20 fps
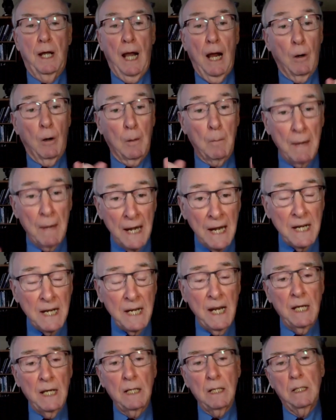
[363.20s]
our
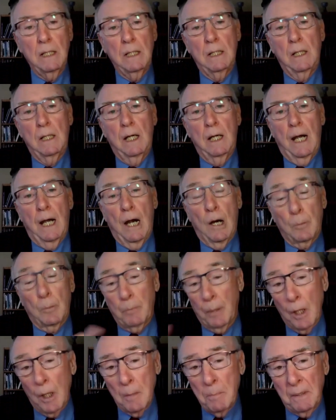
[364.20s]
meaning, our
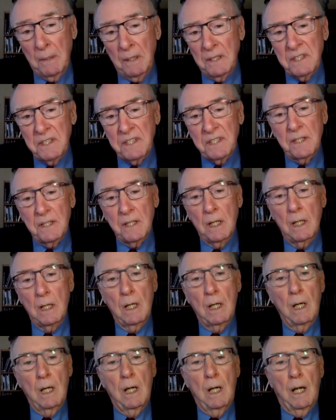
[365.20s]
purpose,
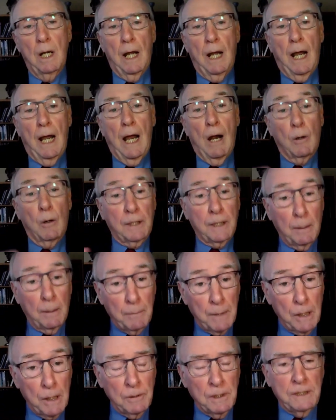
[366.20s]
our
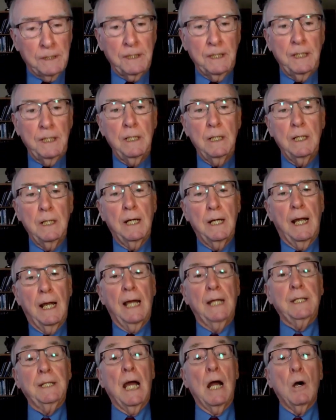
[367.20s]
community,
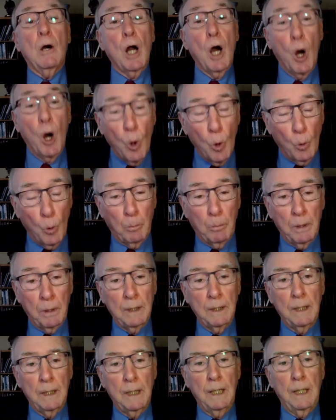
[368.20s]
and our hope.
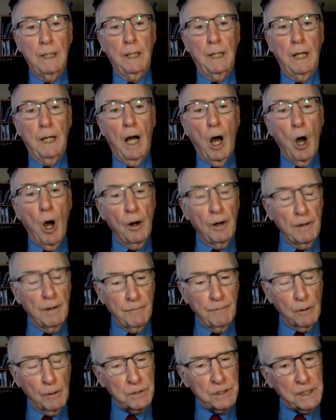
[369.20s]
All
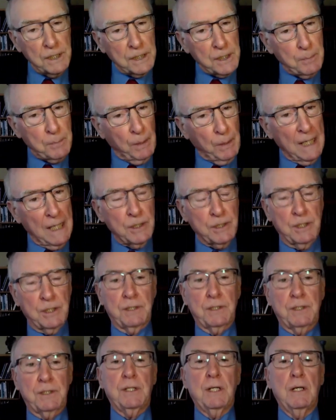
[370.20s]
of those
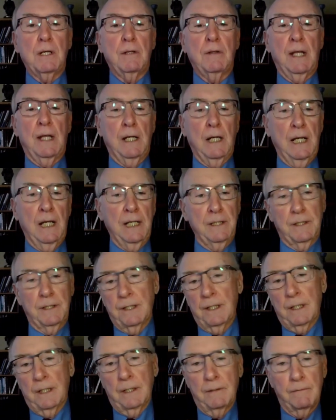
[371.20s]
expressions that
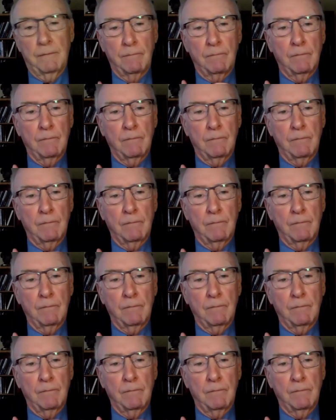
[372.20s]
Linda